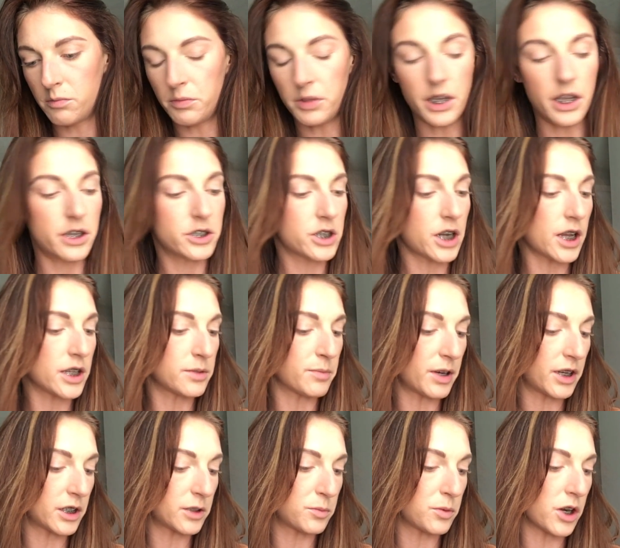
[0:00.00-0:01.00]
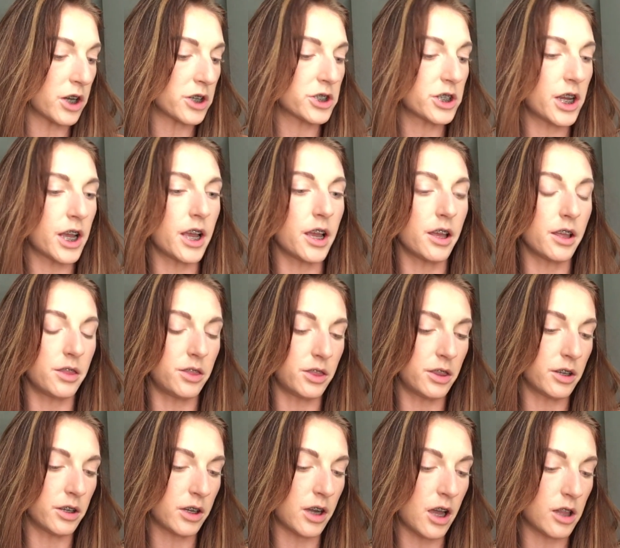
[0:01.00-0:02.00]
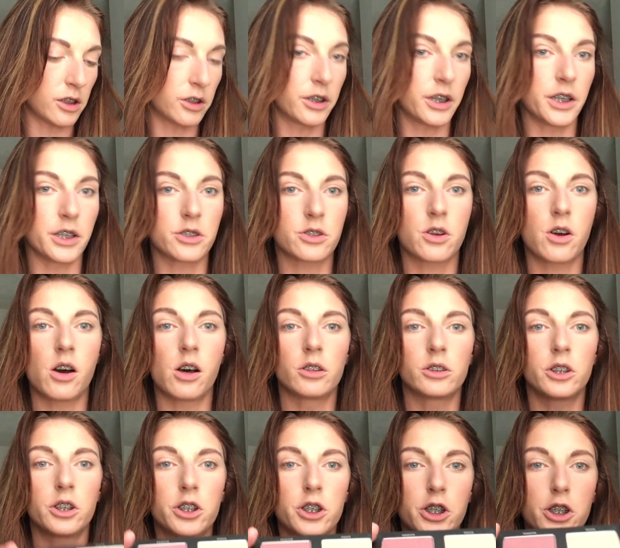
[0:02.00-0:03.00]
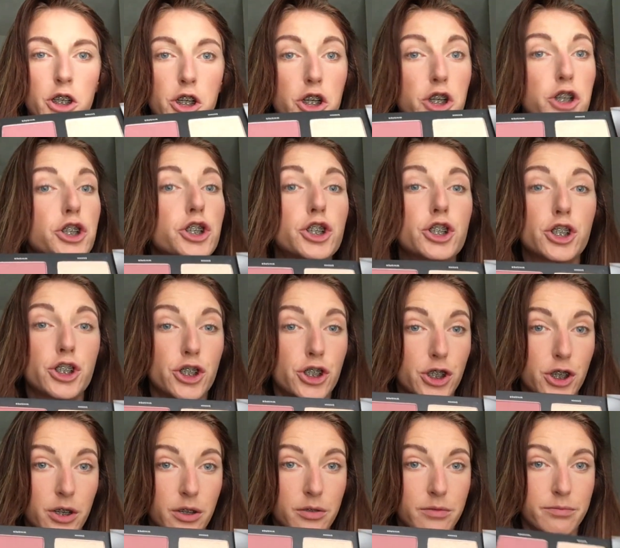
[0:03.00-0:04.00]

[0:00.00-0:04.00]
Beige Cosmetics brush, and the color is called Shh.